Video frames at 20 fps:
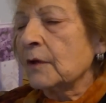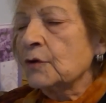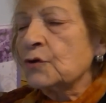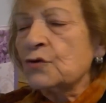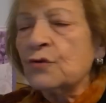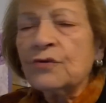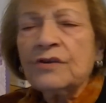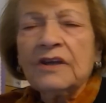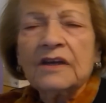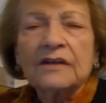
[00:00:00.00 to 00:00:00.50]

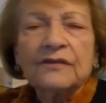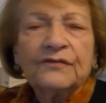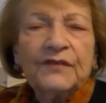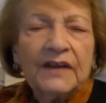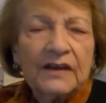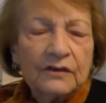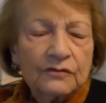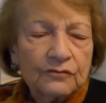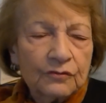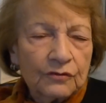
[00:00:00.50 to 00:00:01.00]
sugar
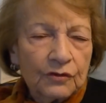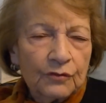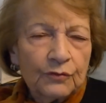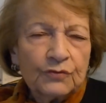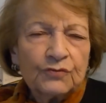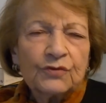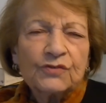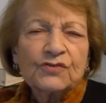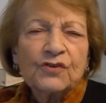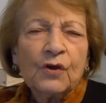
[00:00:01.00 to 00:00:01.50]
factory,
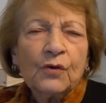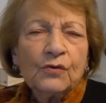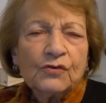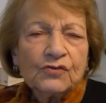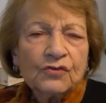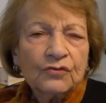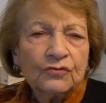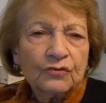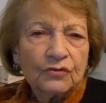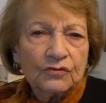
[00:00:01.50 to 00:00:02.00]
which was
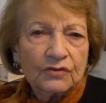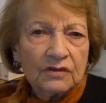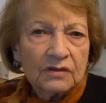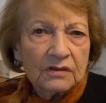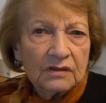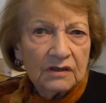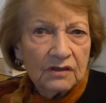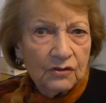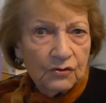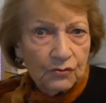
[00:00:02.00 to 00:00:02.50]
also not
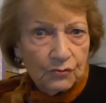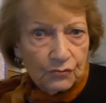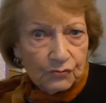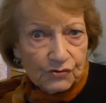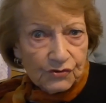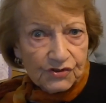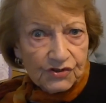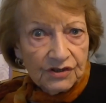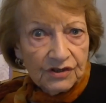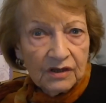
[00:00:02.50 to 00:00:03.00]
in
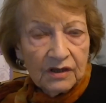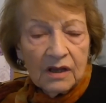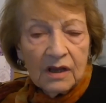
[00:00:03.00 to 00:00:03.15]
use.